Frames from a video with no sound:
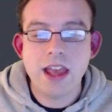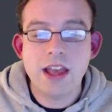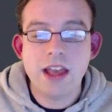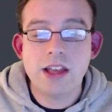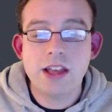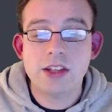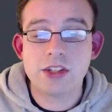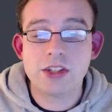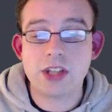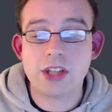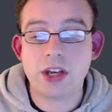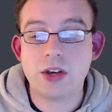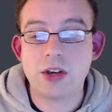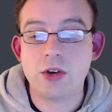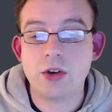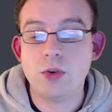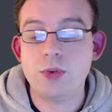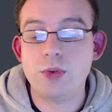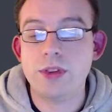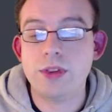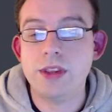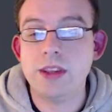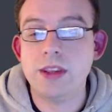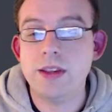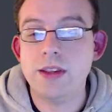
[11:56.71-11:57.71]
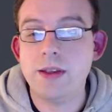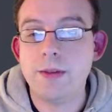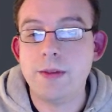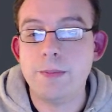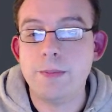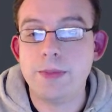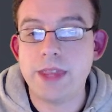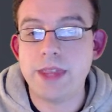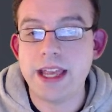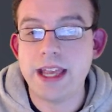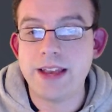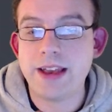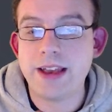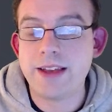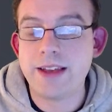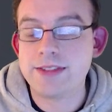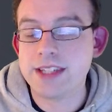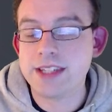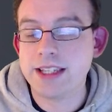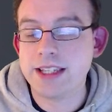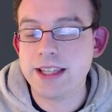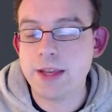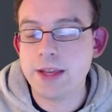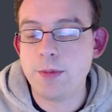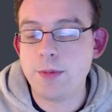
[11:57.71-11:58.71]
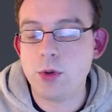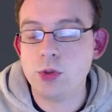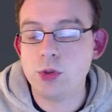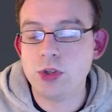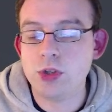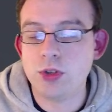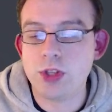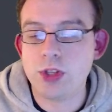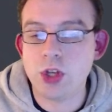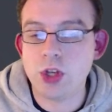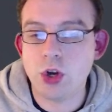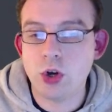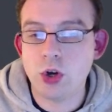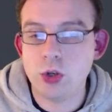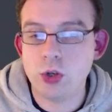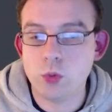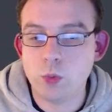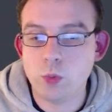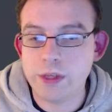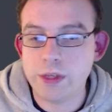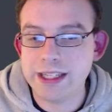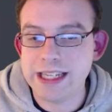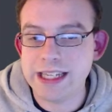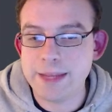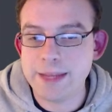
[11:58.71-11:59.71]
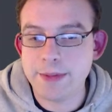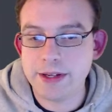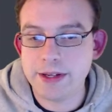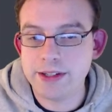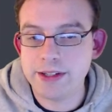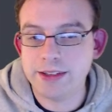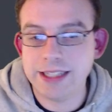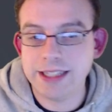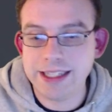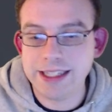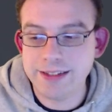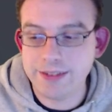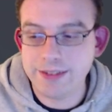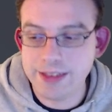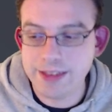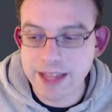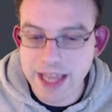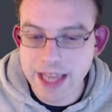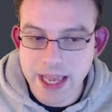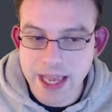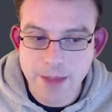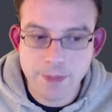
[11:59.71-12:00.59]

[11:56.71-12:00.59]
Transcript: So they have said they will do the odd weekly bundle here and there,